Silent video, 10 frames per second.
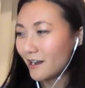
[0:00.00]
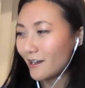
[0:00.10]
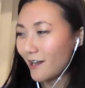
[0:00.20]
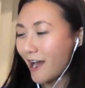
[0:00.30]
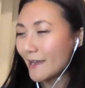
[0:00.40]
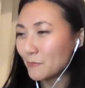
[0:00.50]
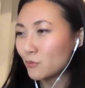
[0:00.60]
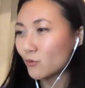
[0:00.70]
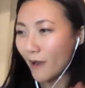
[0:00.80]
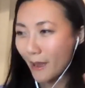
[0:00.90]
I
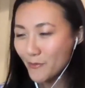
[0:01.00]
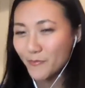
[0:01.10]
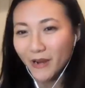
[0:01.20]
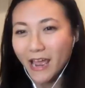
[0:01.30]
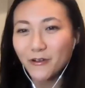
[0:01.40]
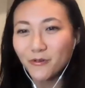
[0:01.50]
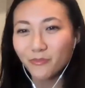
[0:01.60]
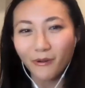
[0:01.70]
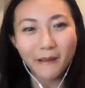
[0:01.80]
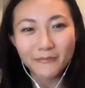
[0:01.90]
prep, but I don't
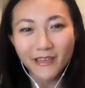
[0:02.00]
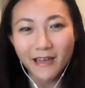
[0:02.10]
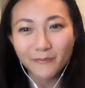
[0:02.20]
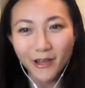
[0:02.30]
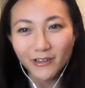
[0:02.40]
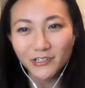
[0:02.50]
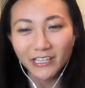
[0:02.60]
prep that much.